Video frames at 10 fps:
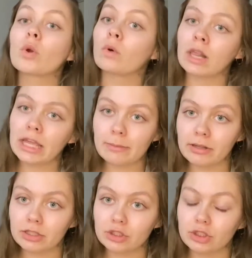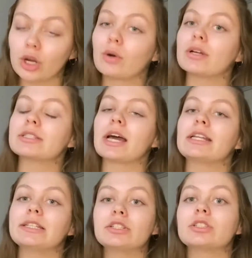What I like about this show is that
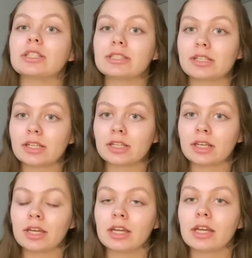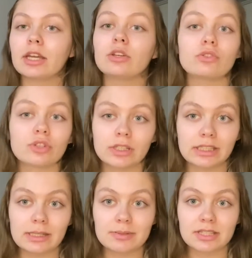in each season, it usually
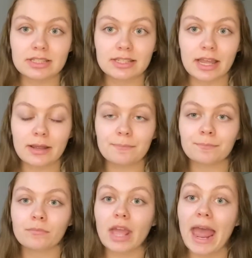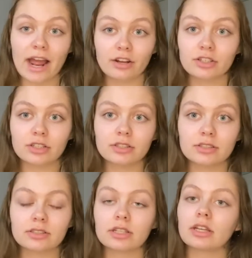keeps the same
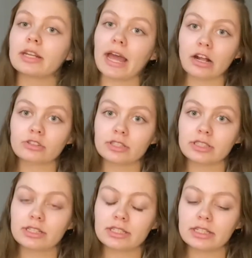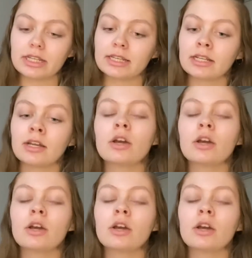actors and actresses in it,